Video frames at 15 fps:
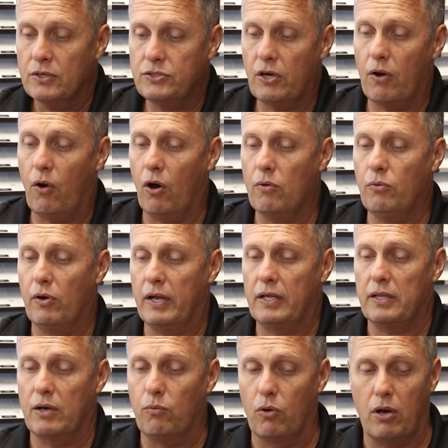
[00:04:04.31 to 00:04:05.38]
So
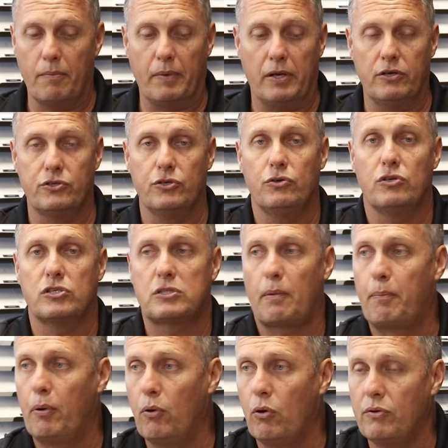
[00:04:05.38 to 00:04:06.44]
ironically, what I'm going to do to
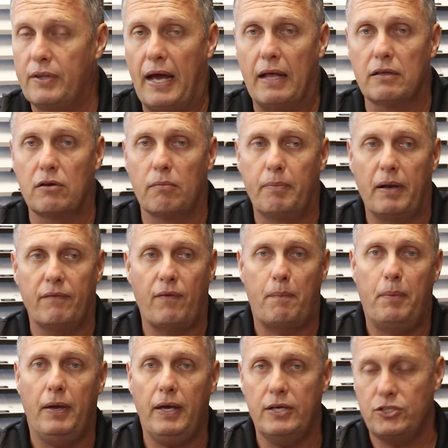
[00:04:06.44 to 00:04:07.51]
support that little bit of a
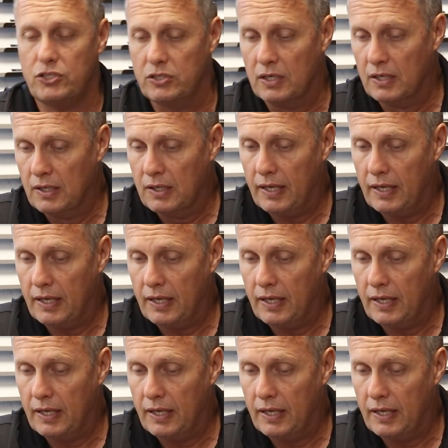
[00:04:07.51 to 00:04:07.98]
pitch